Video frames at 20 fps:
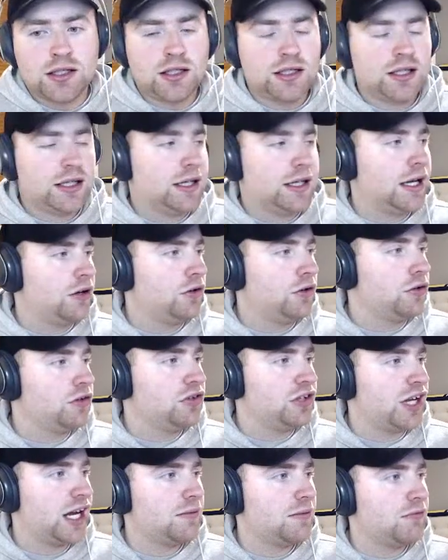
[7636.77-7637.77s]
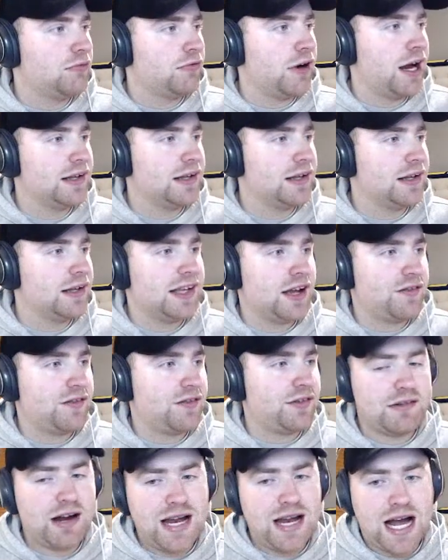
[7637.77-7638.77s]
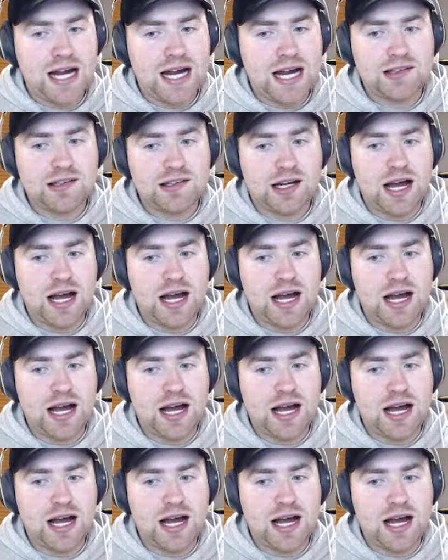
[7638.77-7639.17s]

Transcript: get a good team round 17, round 18,